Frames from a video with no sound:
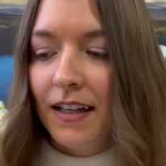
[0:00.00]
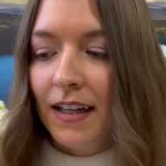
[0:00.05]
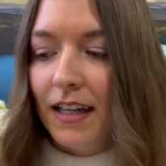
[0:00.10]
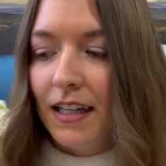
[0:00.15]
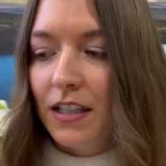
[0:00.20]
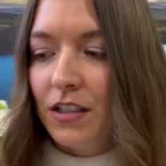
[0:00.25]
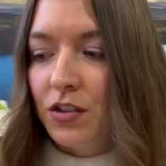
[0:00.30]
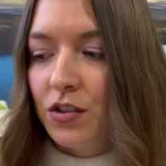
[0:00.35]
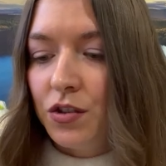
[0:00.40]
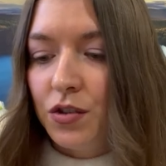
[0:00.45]

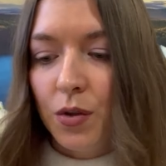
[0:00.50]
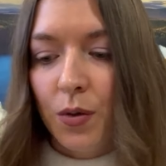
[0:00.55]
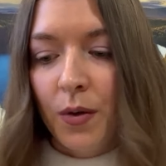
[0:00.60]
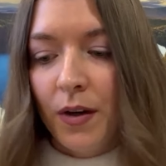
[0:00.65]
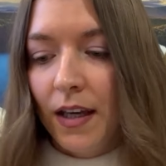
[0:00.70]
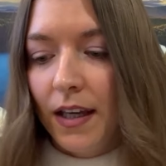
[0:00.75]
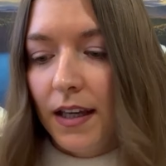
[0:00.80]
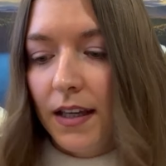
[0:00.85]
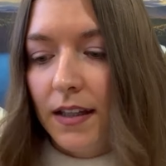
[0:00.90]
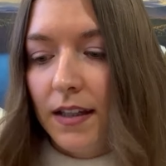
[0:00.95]

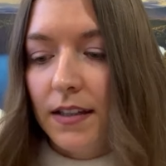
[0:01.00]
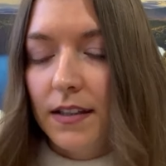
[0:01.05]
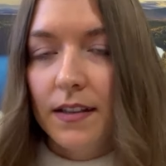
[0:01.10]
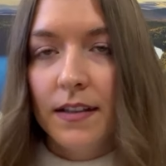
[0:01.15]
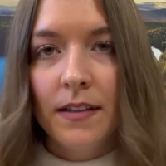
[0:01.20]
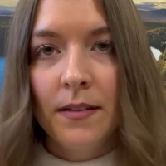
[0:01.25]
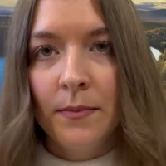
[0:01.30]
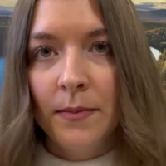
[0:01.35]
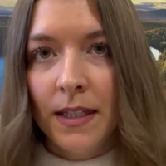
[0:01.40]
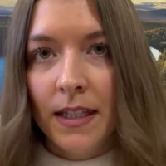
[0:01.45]
enjoying a
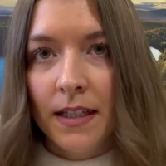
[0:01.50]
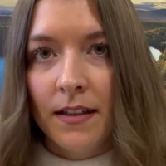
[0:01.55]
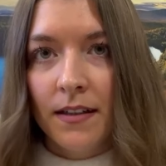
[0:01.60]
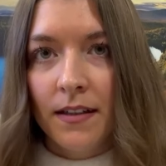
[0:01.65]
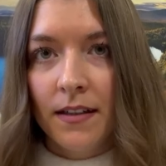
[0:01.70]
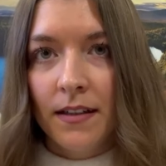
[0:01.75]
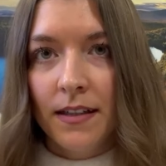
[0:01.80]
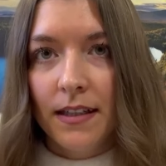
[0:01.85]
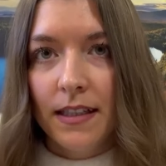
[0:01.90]
good meal.